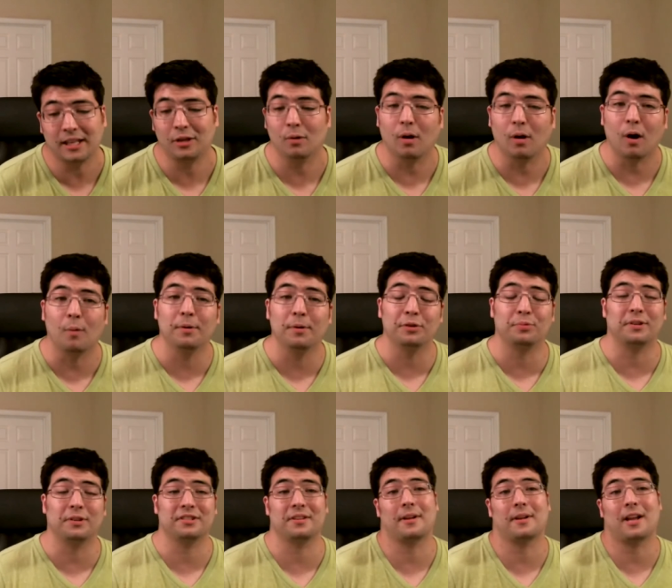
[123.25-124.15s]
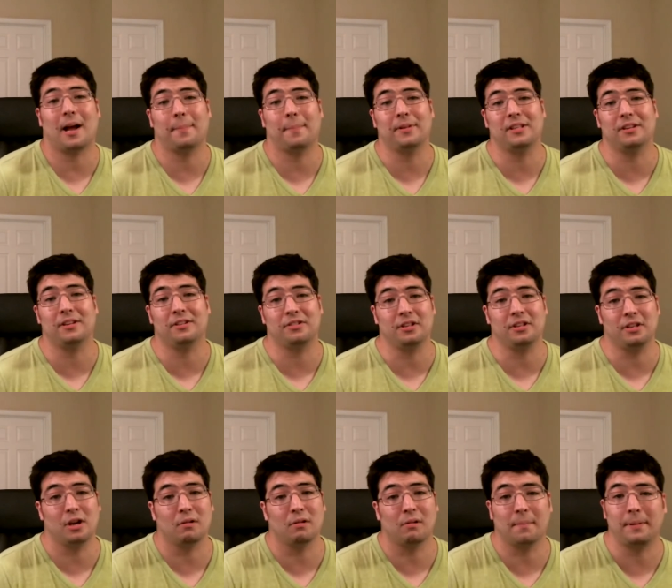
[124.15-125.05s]
You always want some competition. You
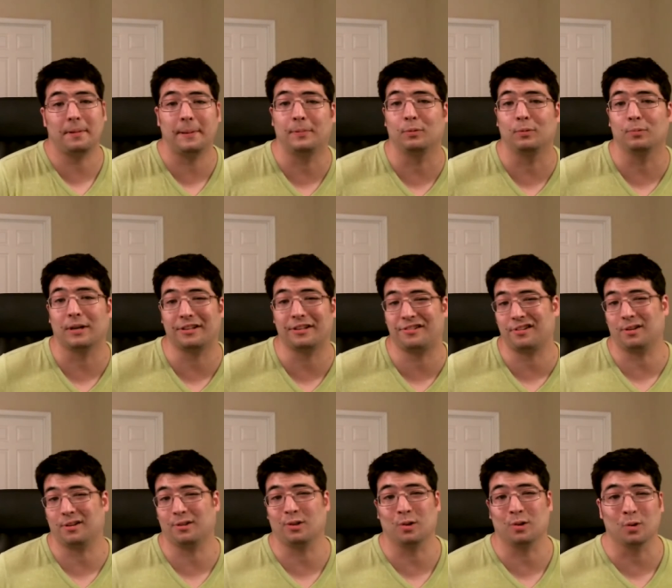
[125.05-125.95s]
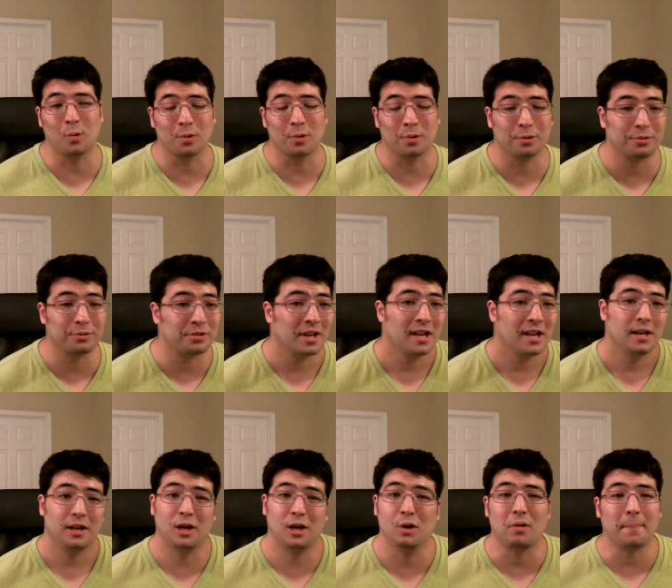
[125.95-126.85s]
don't want people resting on their laurels.
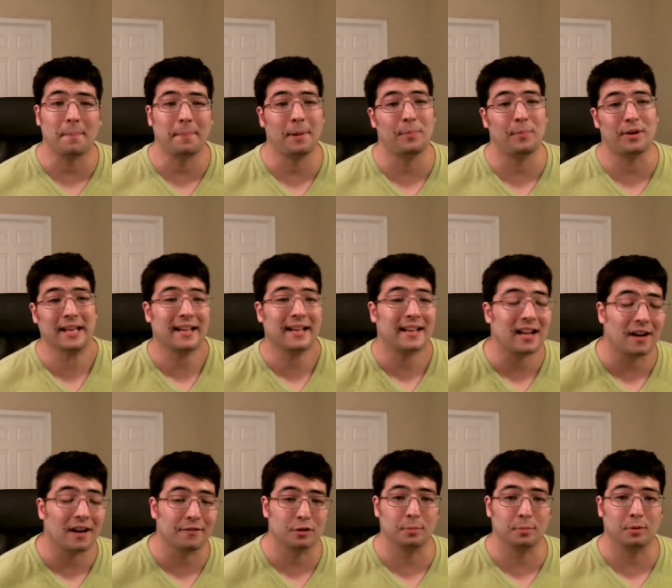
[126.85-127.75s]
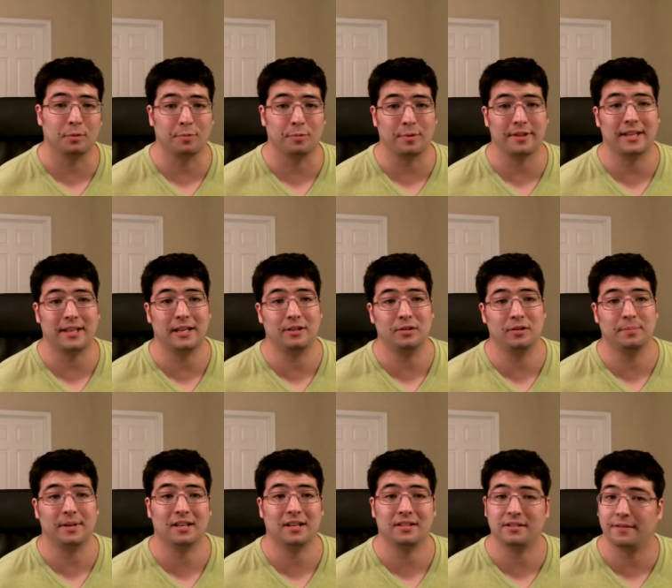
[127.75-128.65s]
You don't want people getting comfortable with what they do
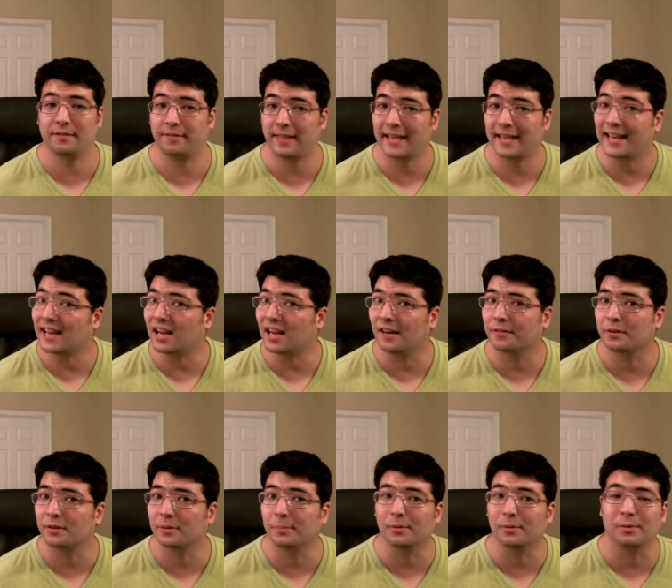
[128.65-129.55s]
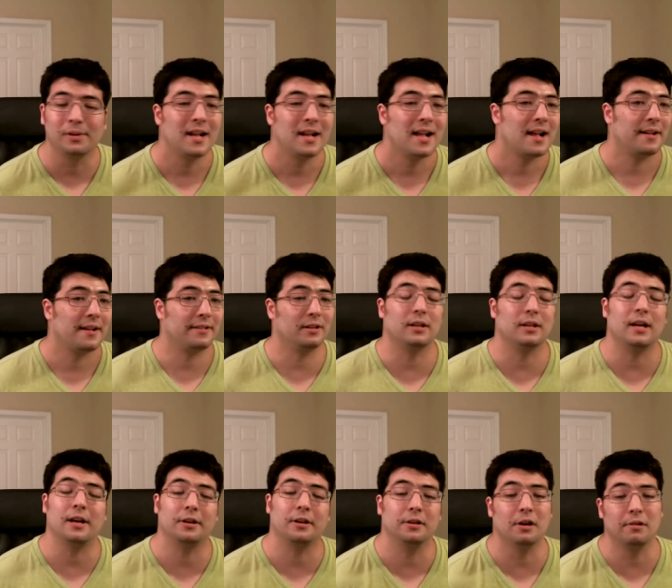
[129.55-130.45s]
because if they get comfortable, they're
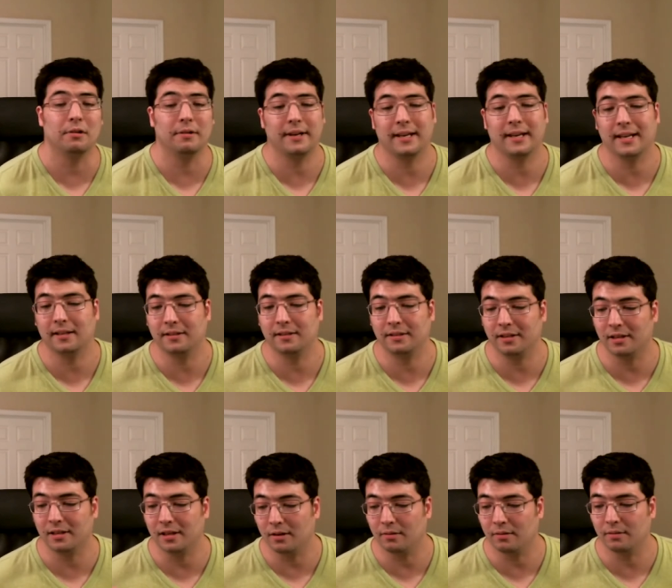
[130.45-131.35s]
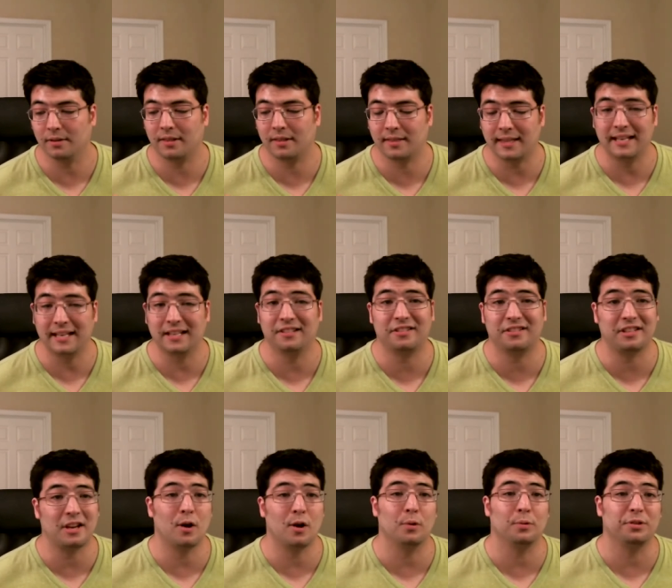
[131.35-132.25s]
not growing and, you know, things
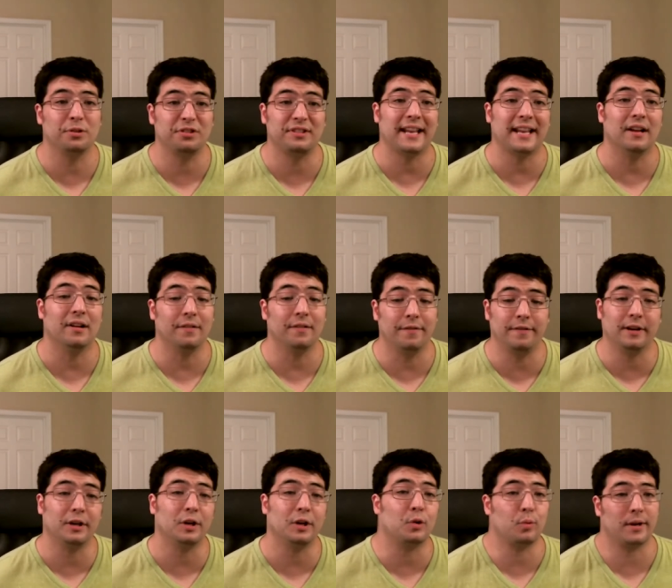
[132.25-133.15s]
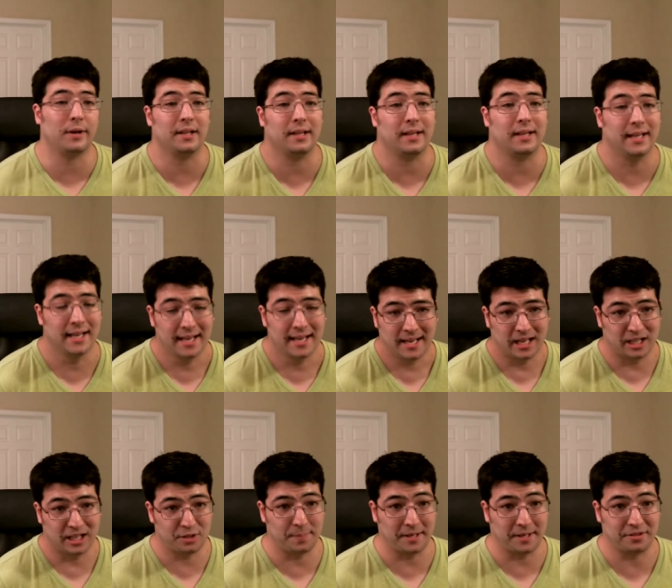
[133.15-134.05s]
go stale very quickly,
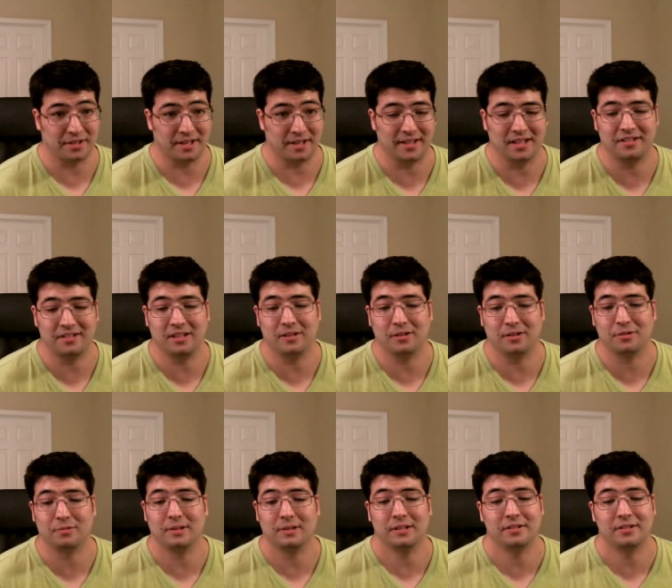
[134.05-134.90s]
especially in this industry.